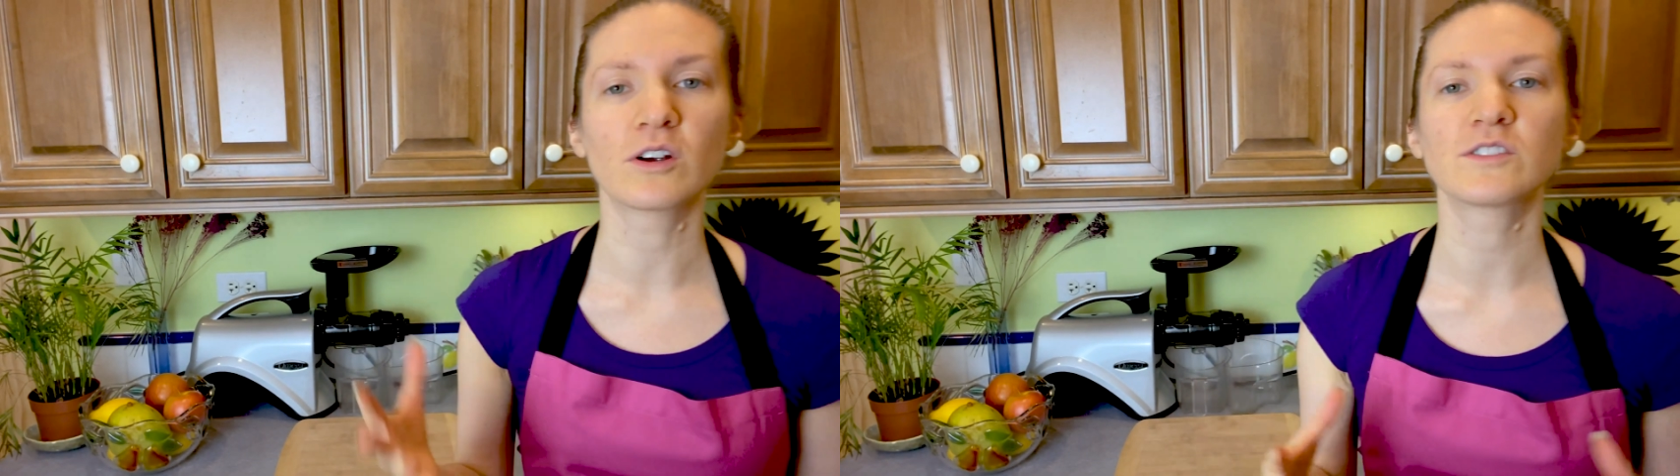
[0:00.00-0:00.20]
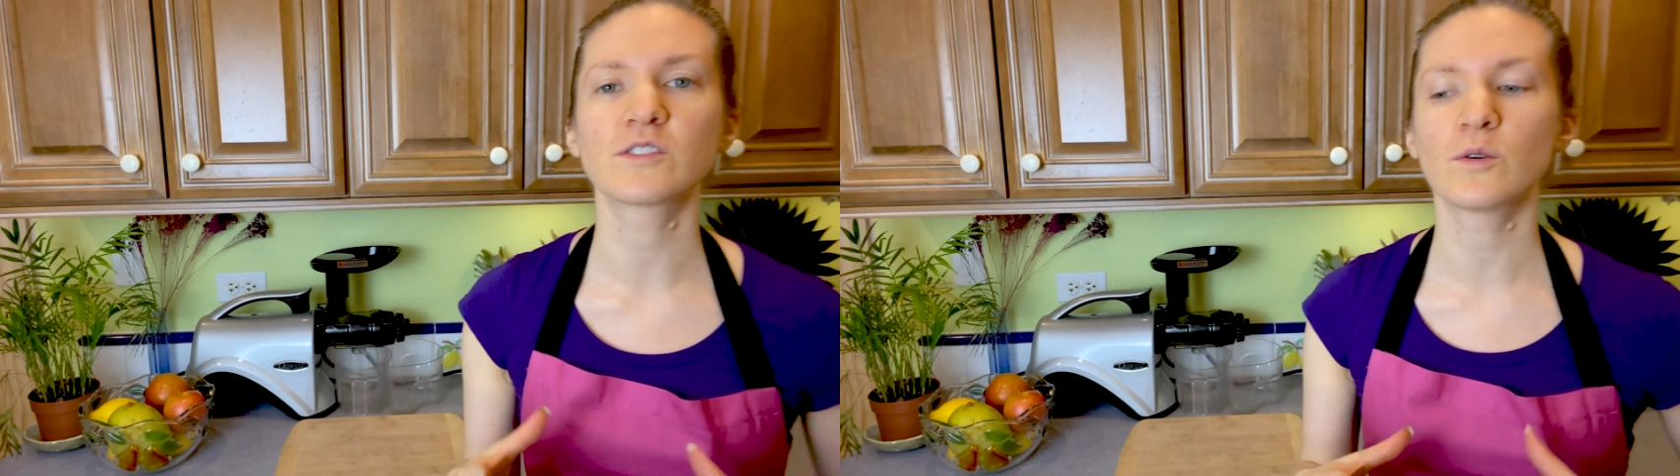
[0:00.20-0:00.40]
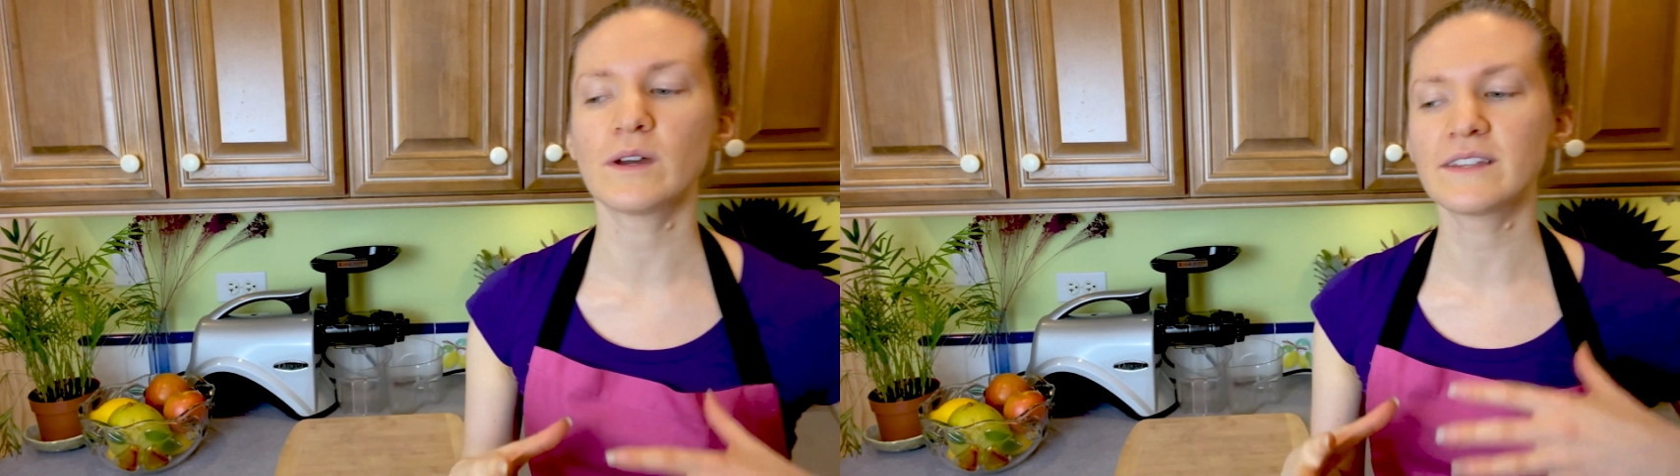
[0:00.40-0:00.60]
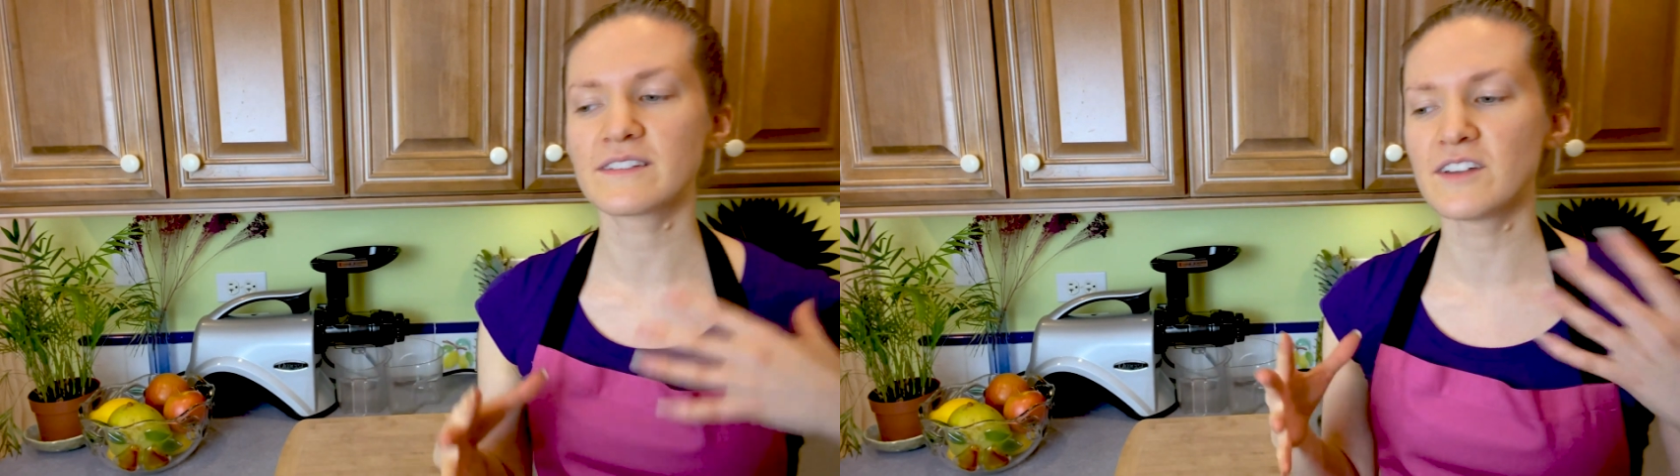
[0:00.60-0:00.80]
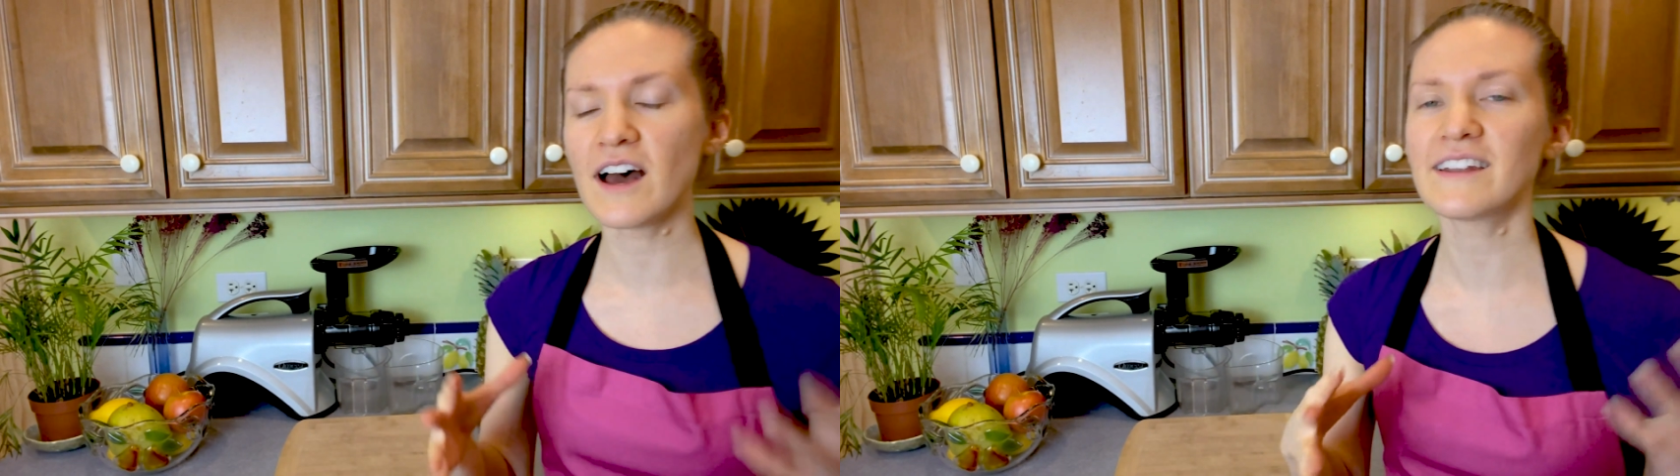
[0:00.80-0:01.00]
So it's
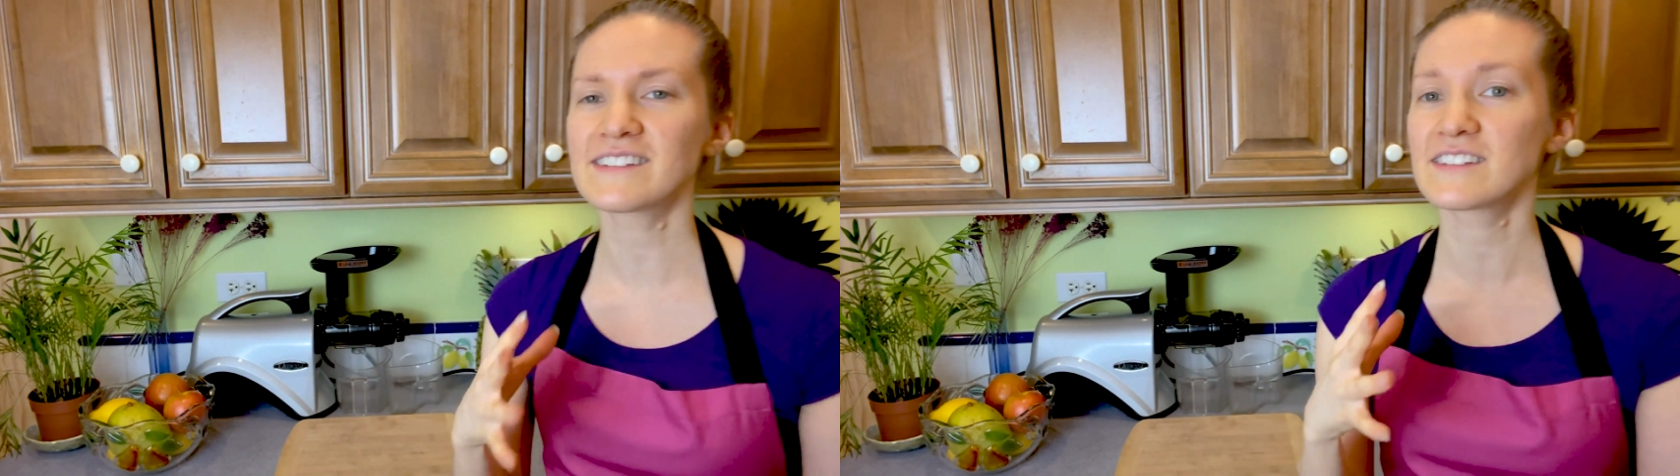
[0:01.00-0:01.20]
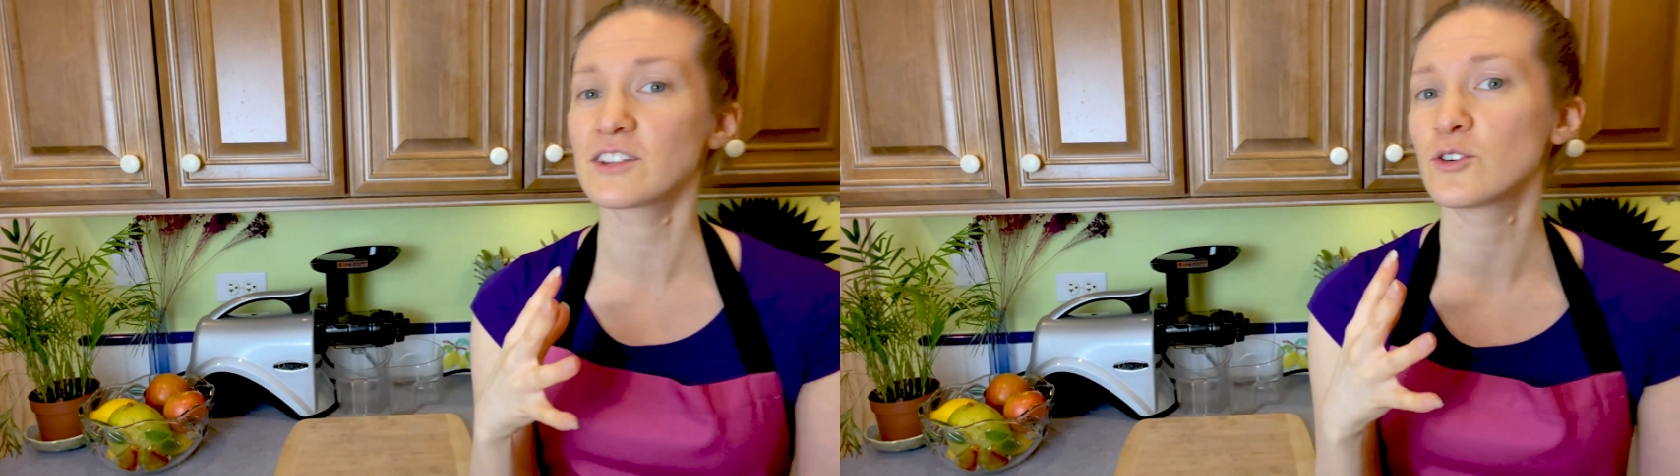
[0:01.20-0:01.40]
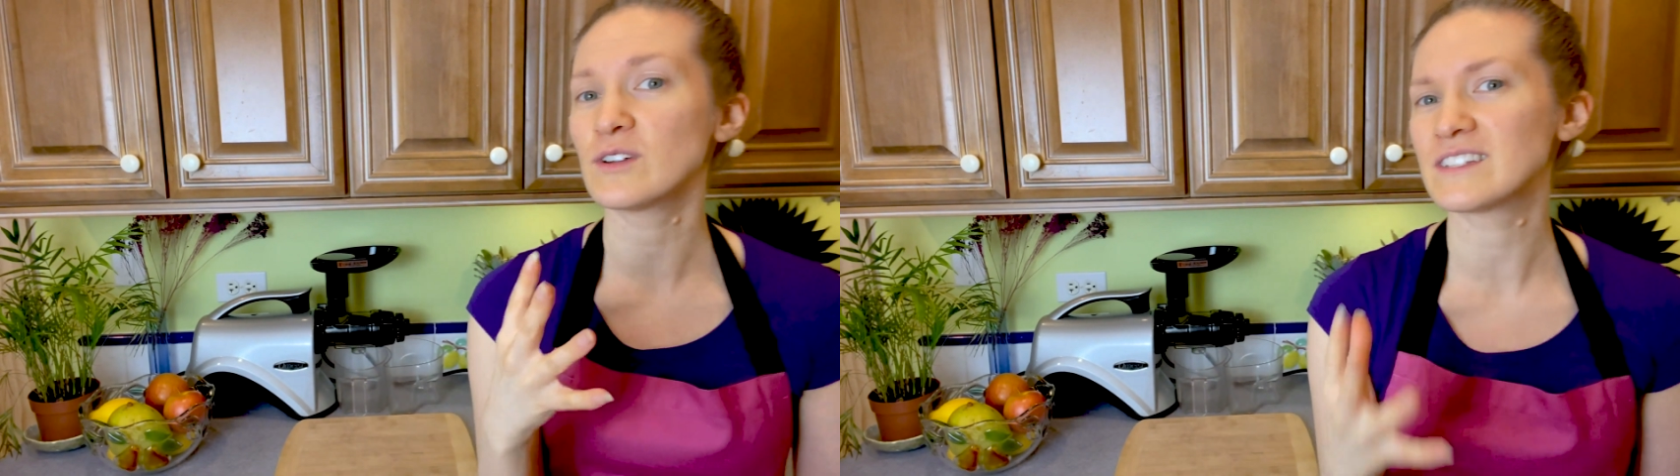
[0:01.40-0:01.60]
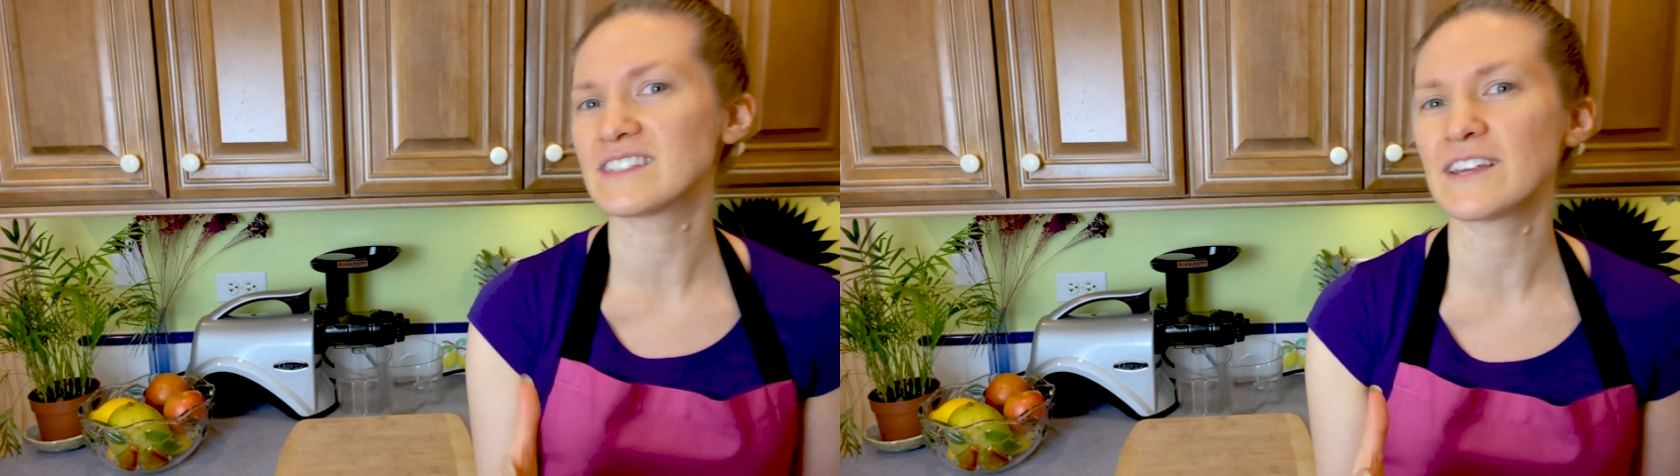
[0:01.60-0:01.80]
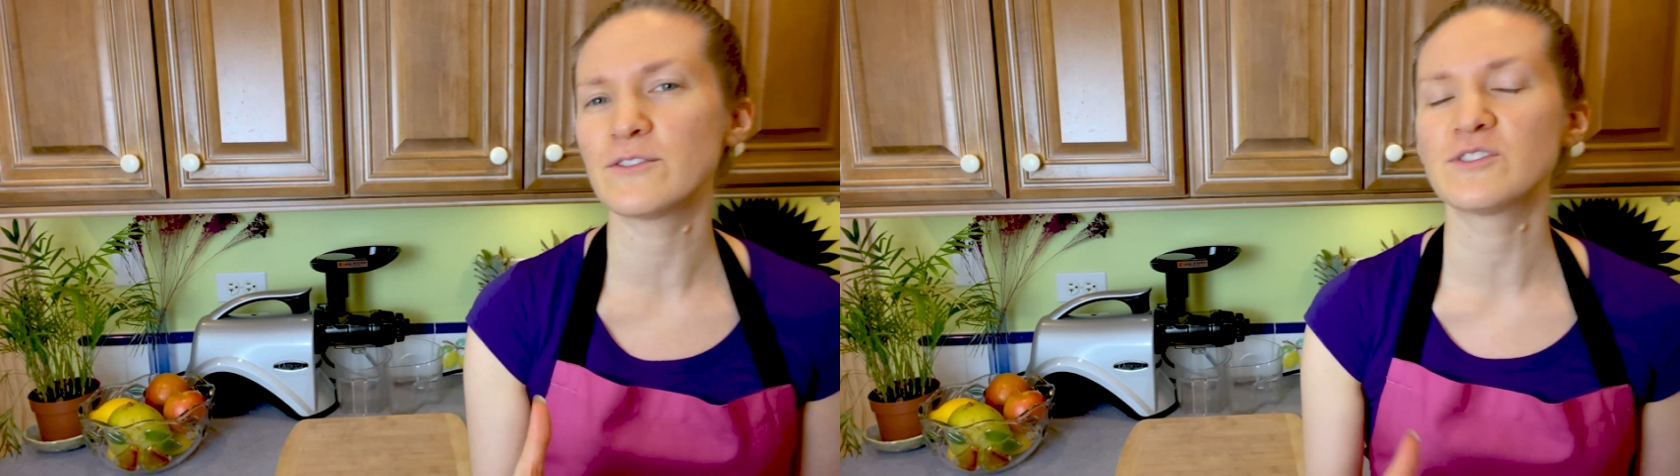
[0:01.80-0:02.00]
not necessarily going to
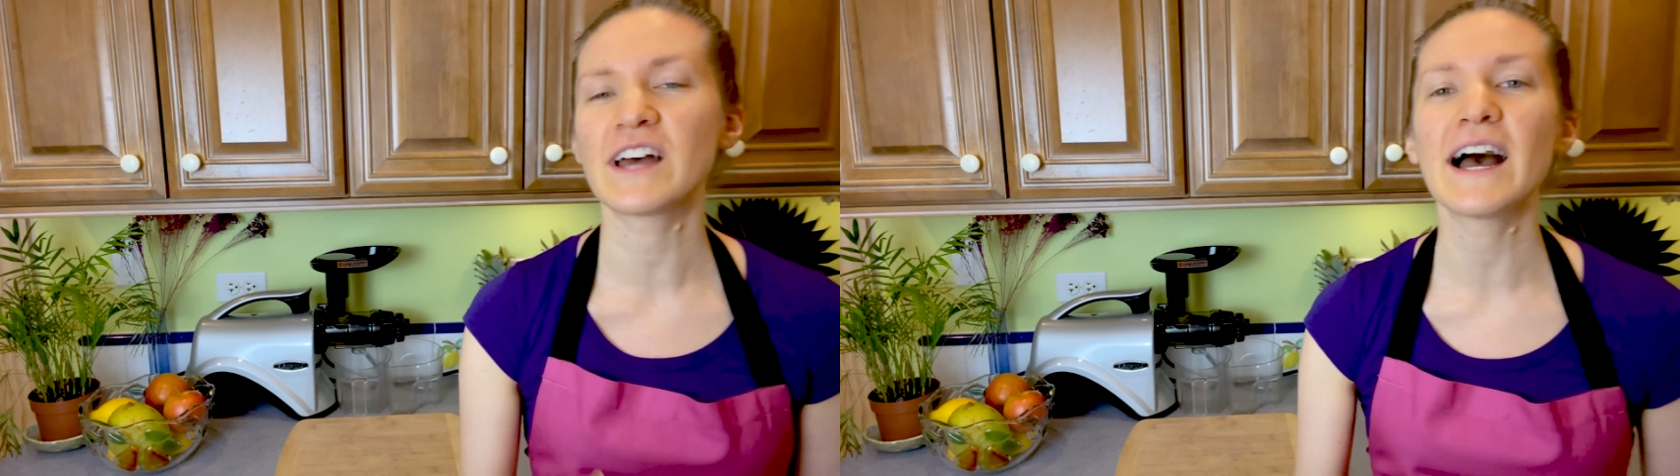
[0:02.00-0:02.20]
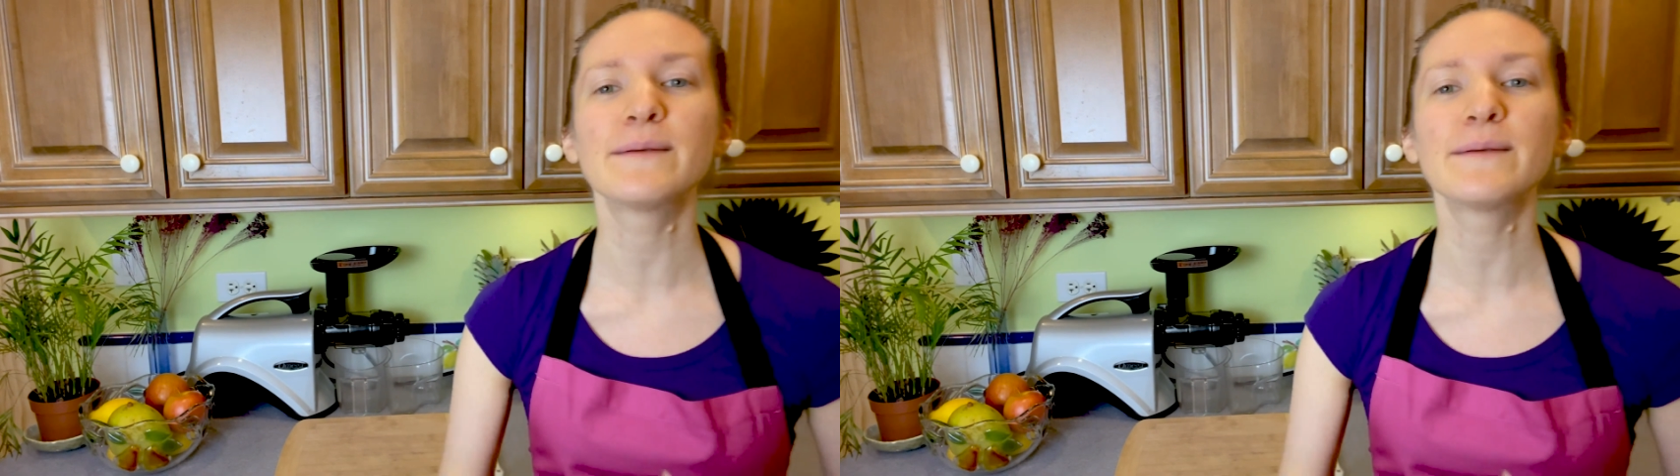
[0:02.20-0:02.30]
save you time